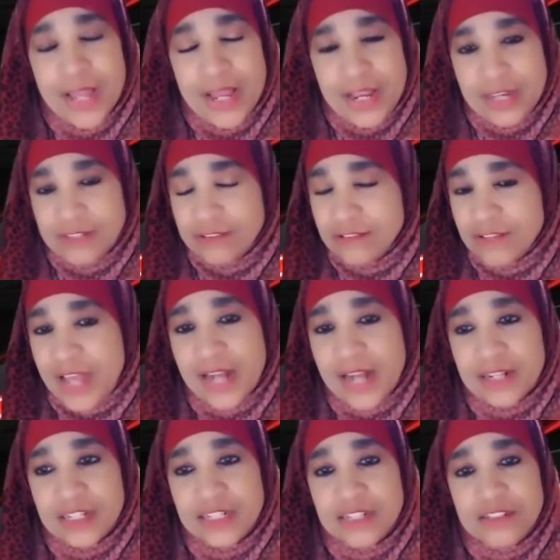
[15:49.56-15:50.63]

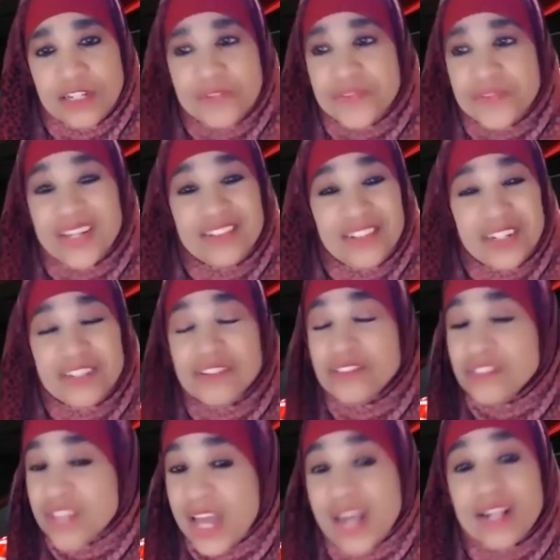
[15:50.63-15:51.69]
Exactly, Latif. That's
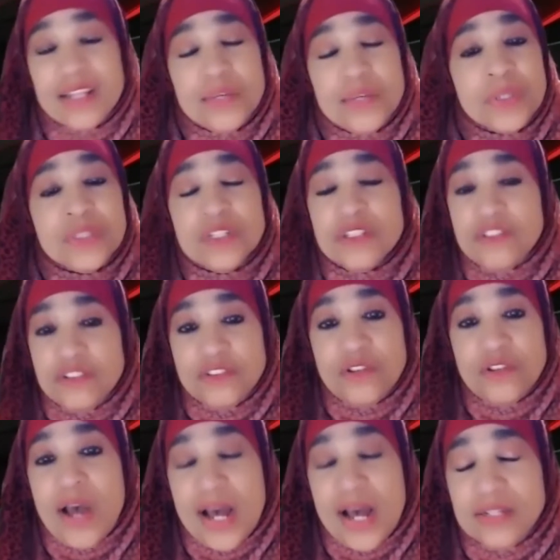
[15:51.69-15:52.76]
exactly what this
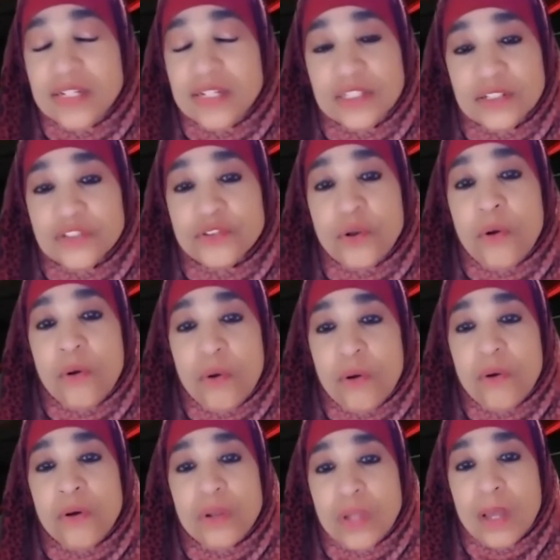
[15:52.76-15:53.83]
hadith is
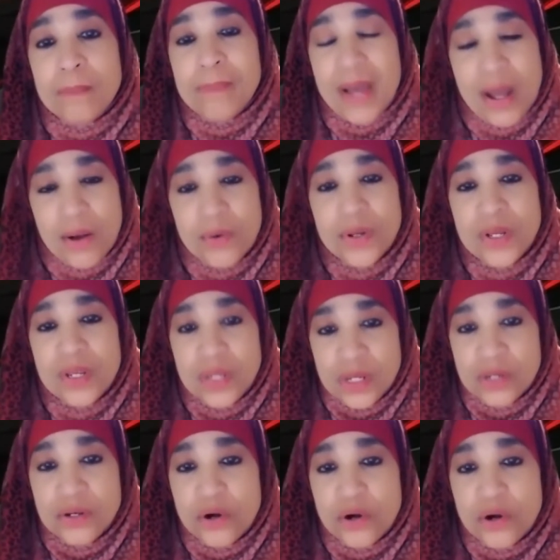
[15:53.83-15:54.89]
all about.
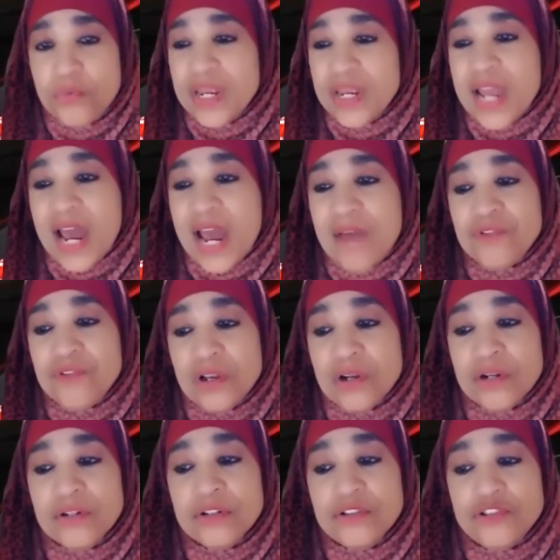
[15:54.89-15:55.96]
You know, we have to
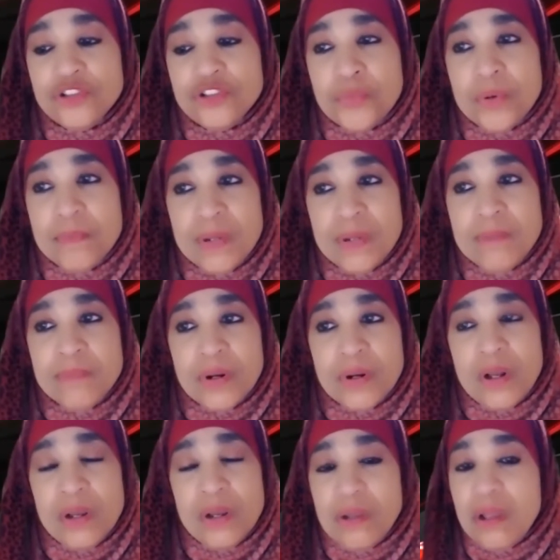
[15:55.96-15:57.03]
learn to remember
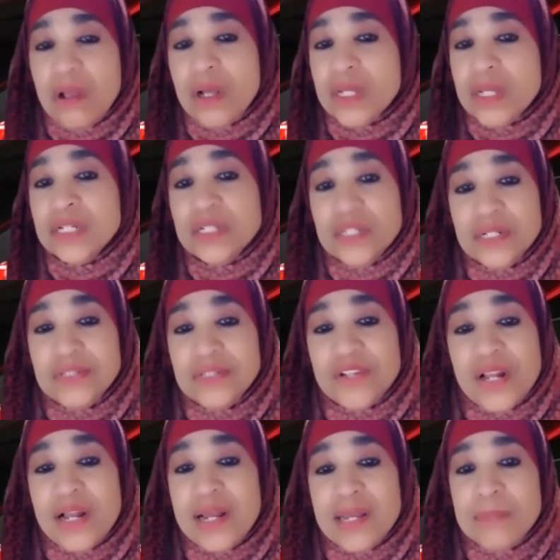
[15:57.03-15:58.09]
Allah in good
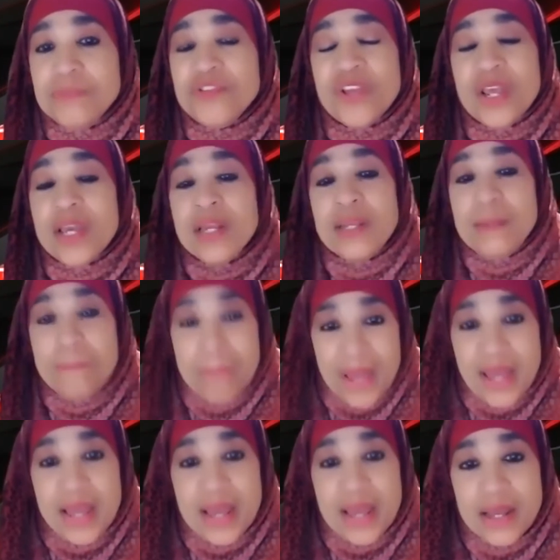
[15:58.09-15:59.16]
times and in
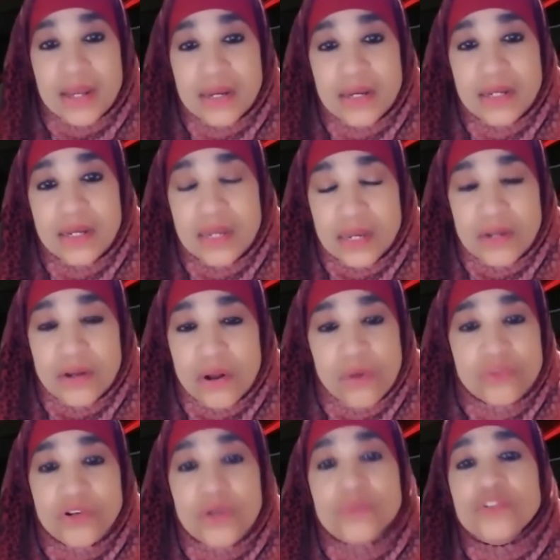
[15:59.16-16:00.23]
bad. You
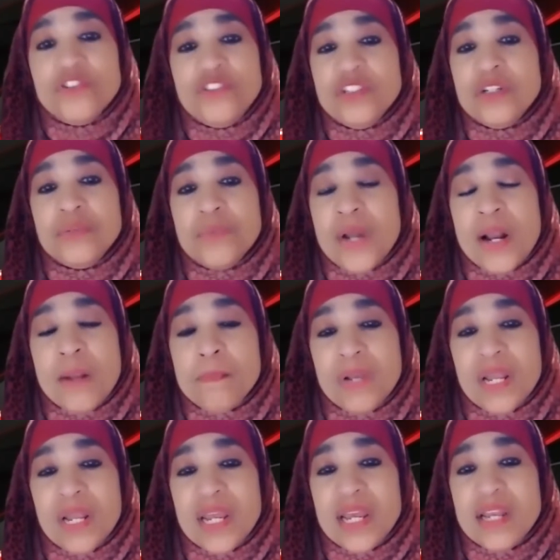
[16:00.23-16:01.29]
know, don't sit around
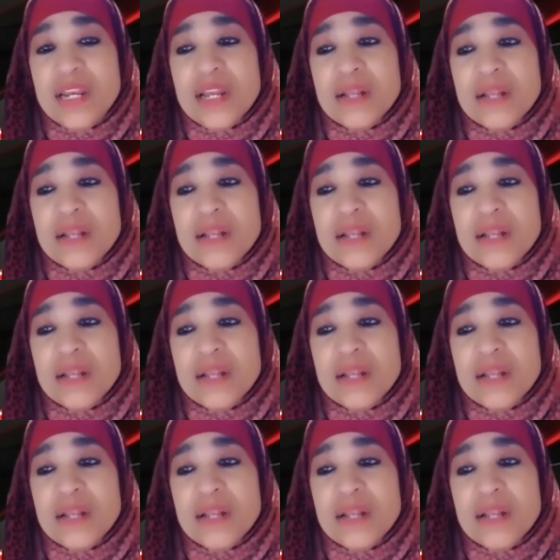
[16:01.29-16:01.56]
playing